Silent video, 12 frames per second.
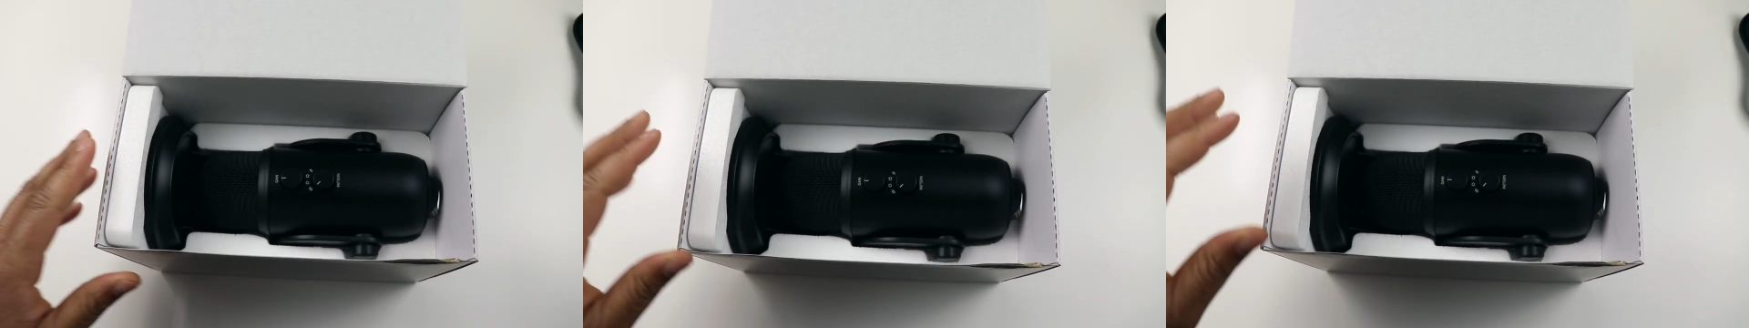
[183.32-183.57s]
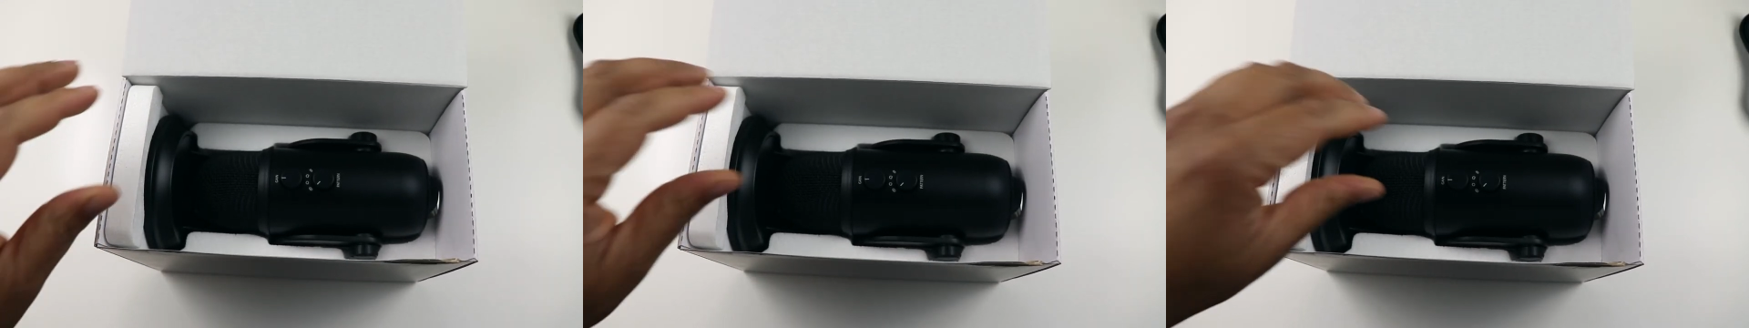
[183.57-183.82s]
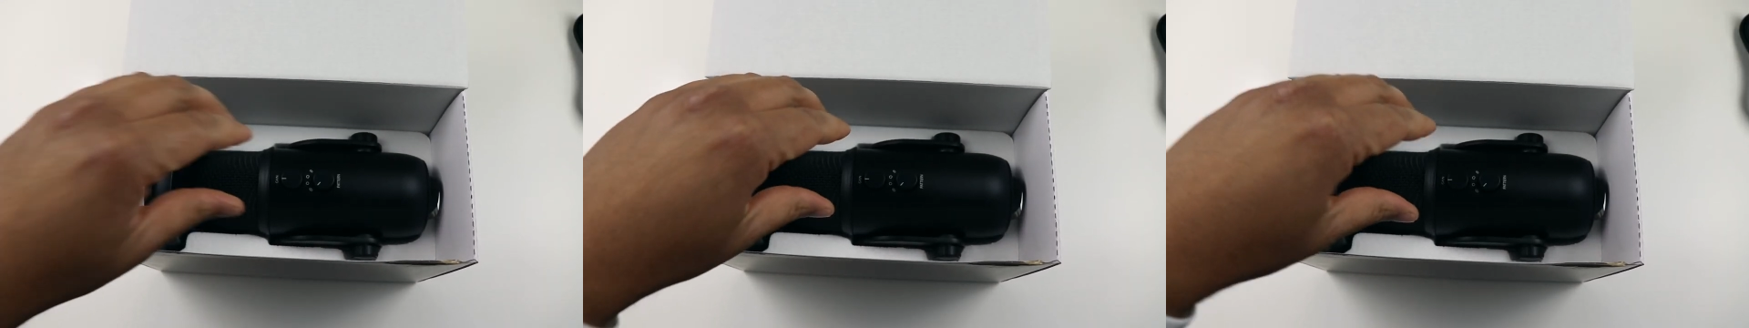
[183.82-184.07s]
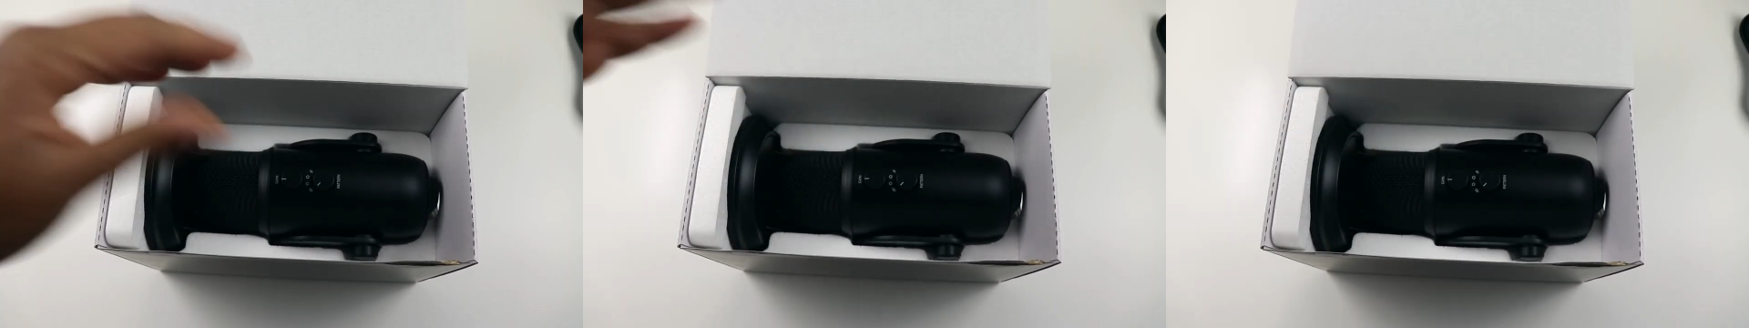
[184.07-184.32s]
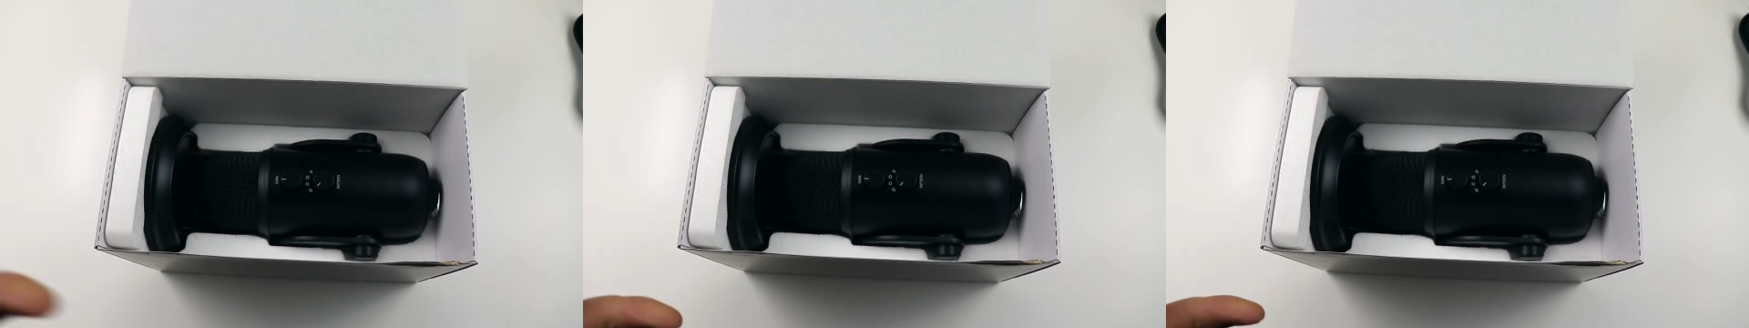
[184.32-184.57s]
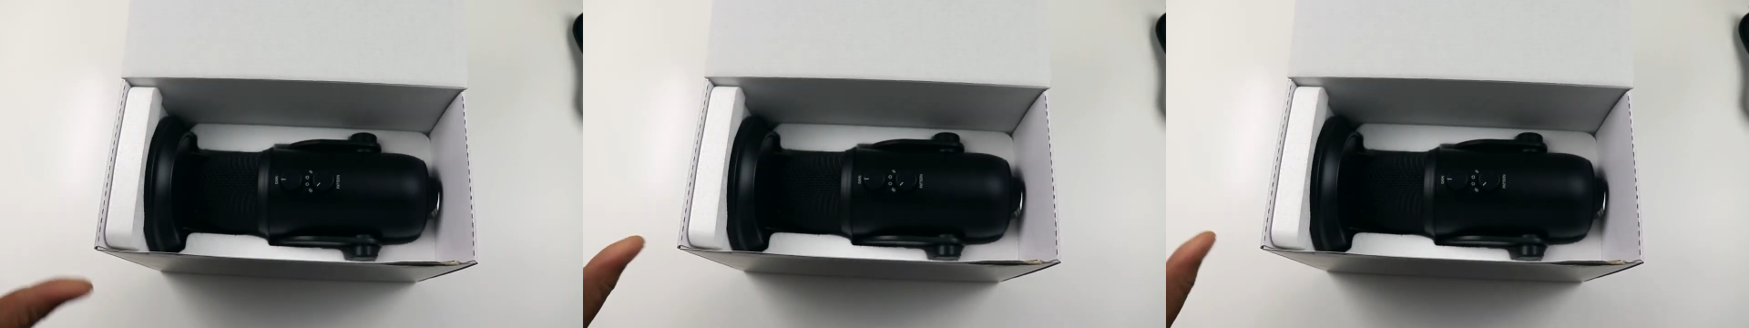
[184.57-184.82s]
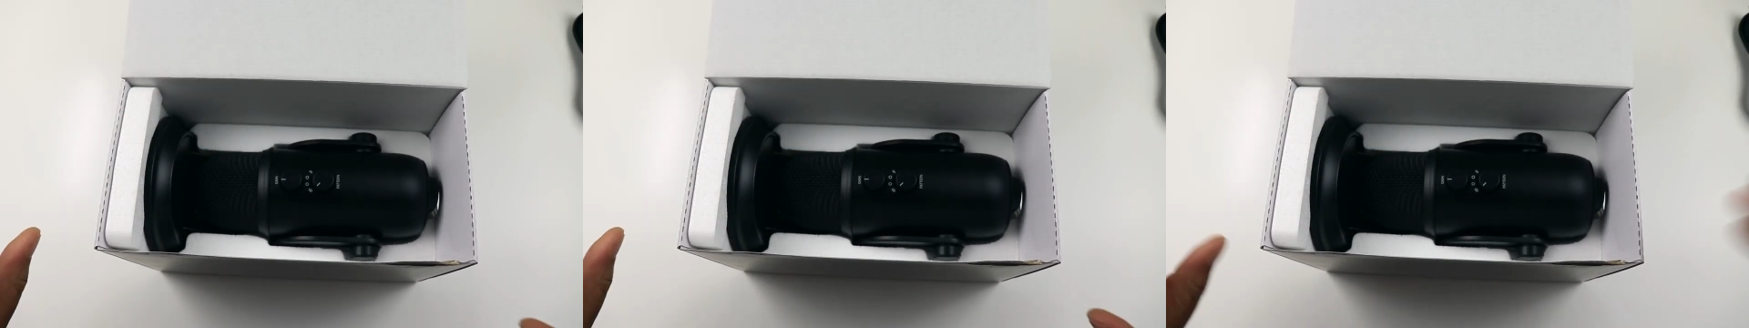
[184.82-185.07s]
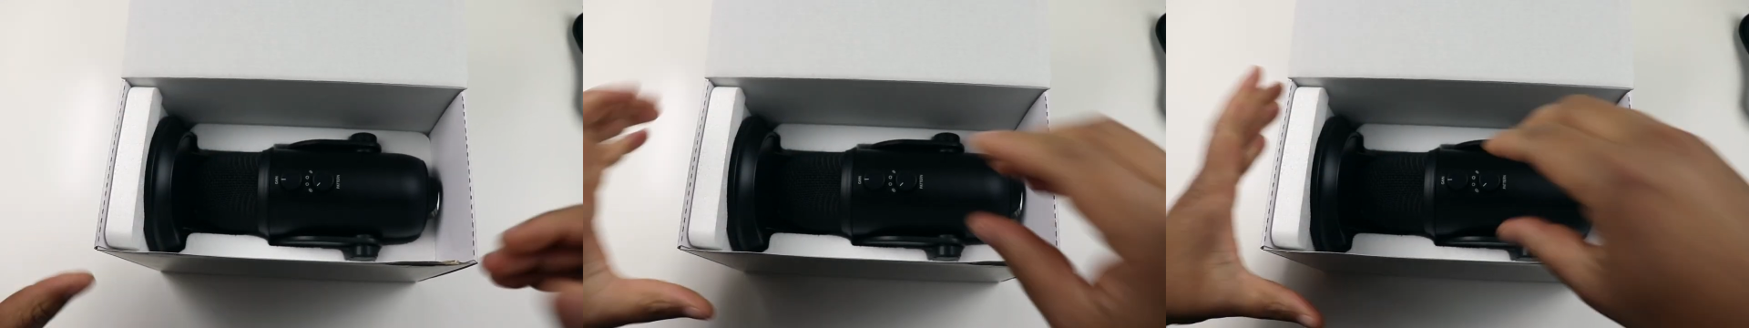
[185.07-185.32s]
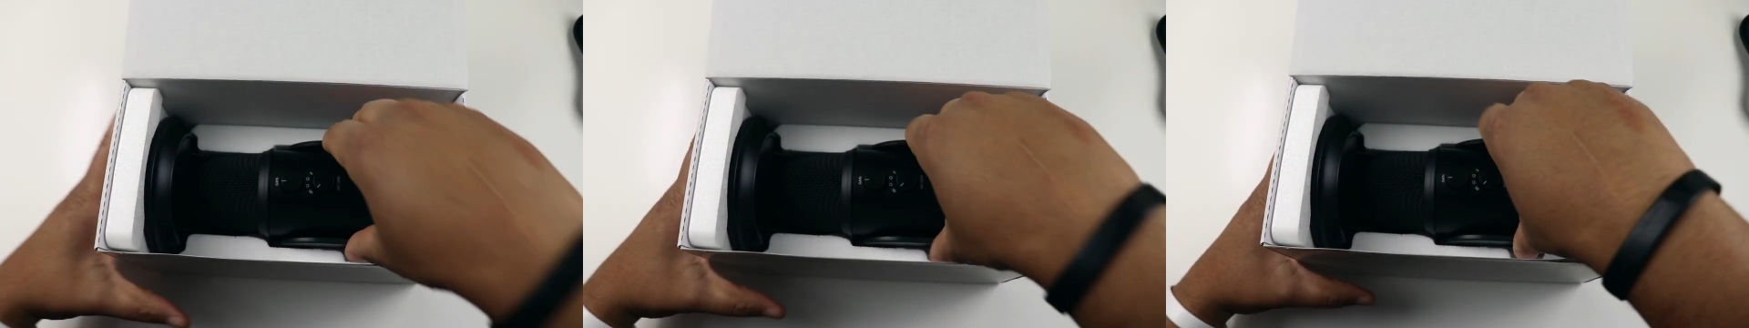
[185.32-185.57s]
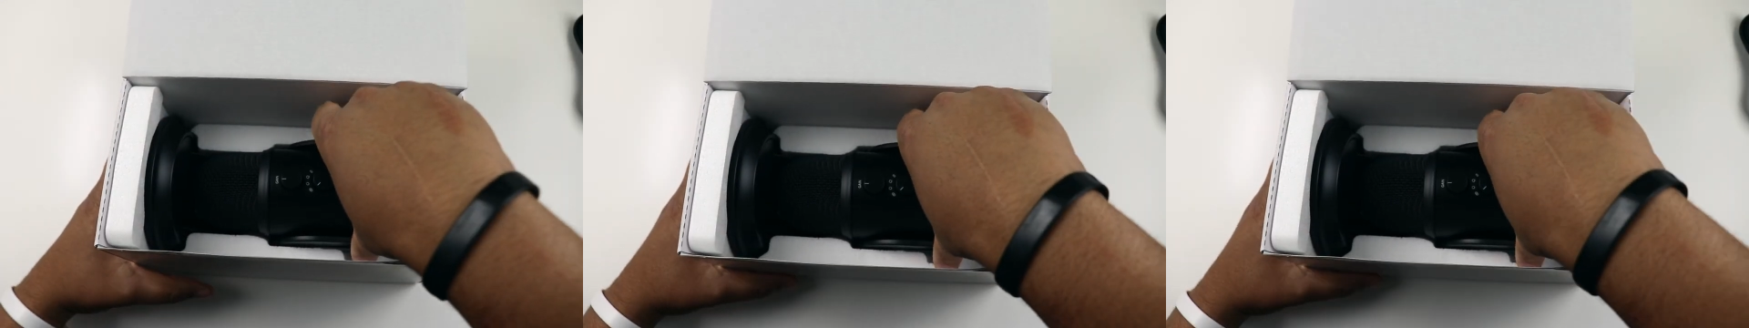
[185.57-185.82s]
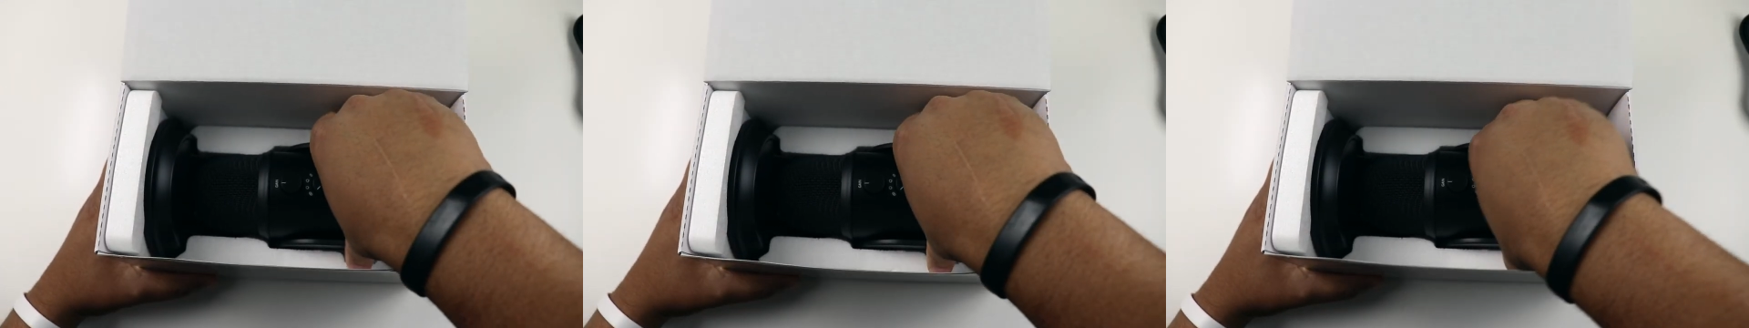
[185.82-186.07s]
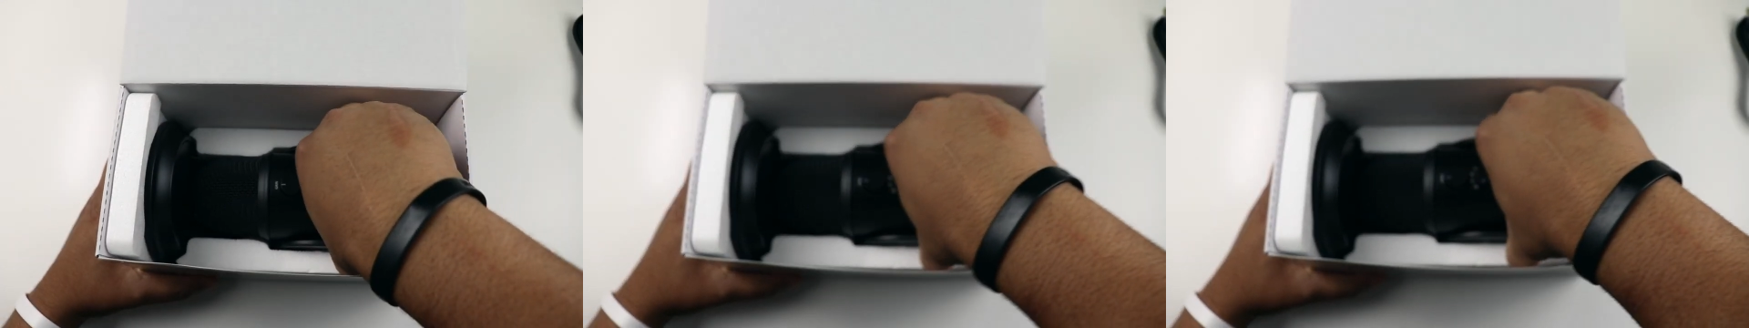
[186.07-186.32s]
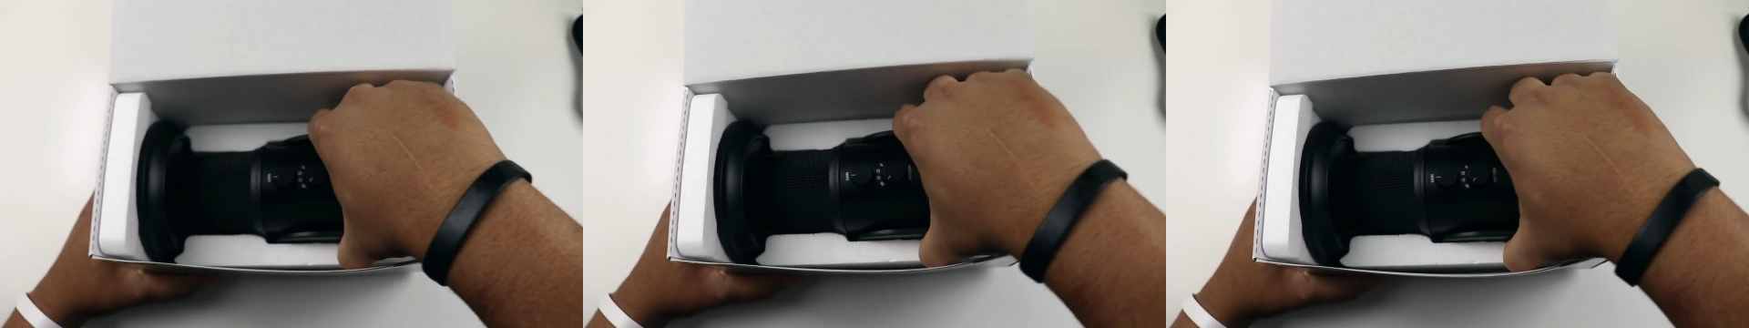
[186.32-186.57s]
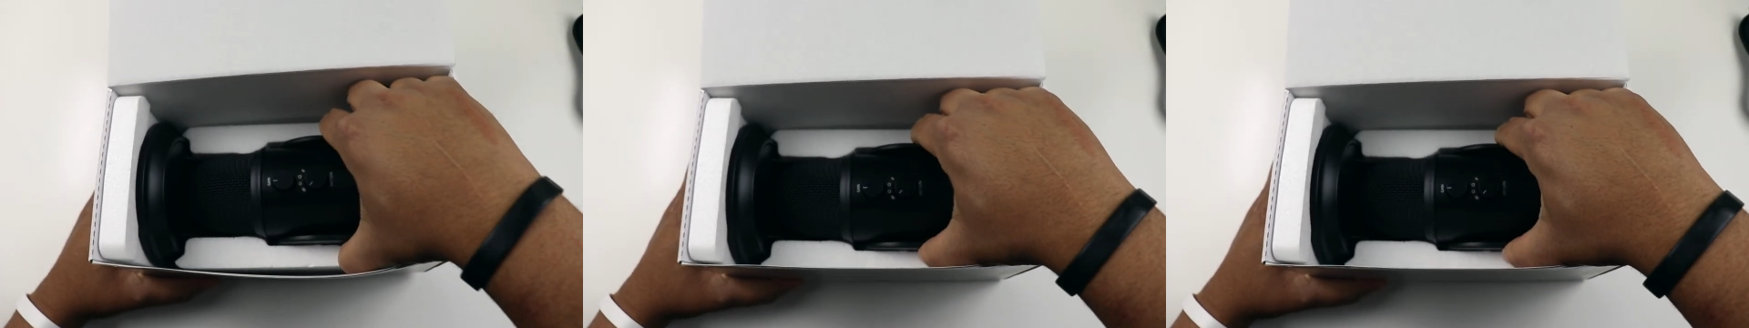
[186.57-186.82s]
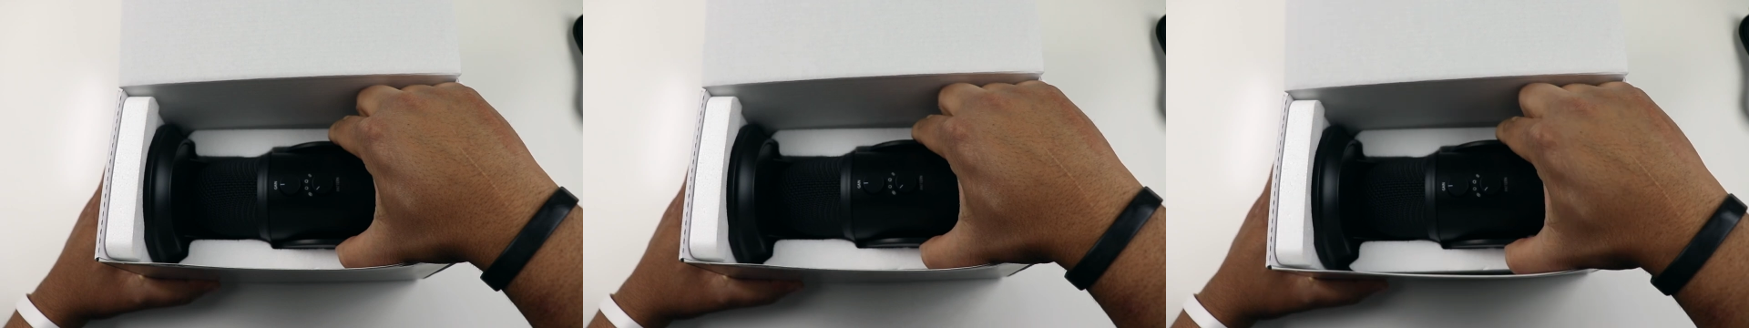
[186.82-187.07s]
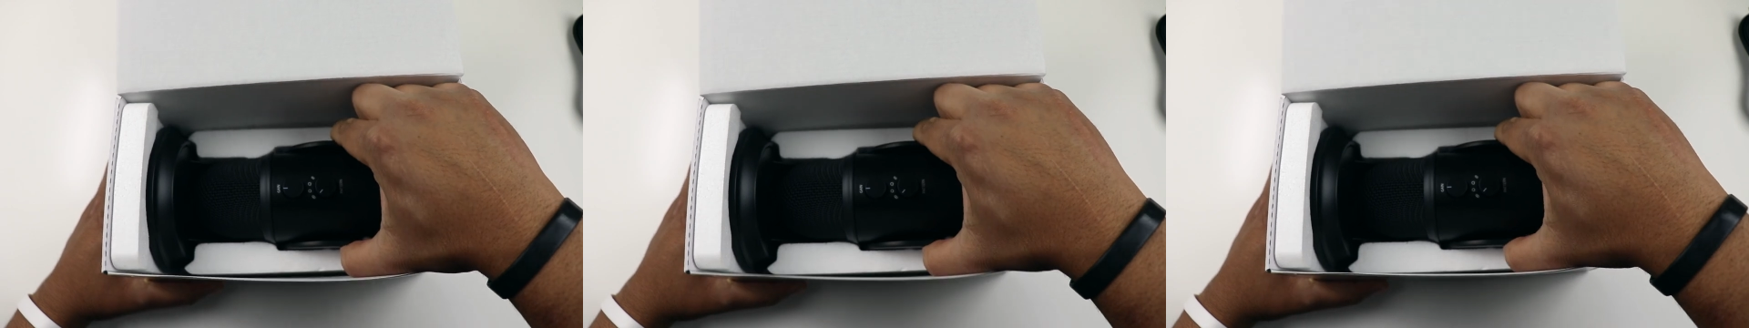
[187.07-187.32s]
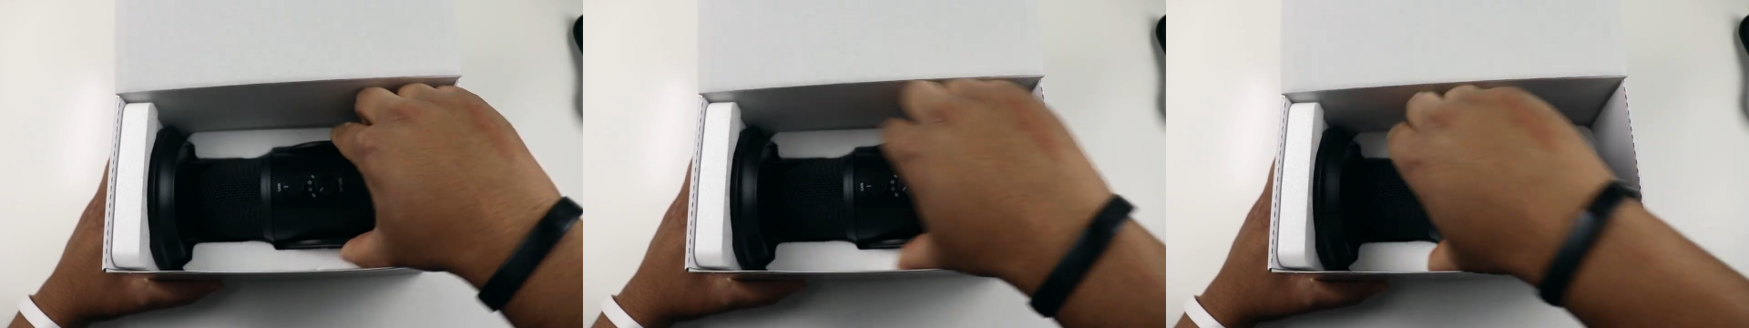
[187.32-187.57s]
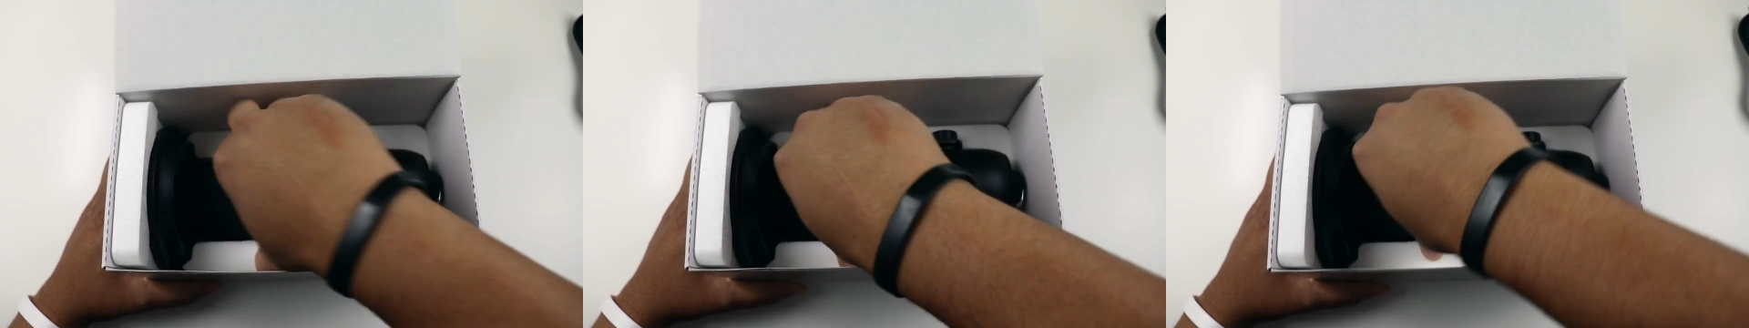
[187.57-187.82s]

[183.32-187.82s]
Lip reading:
[unreadable: no face in view]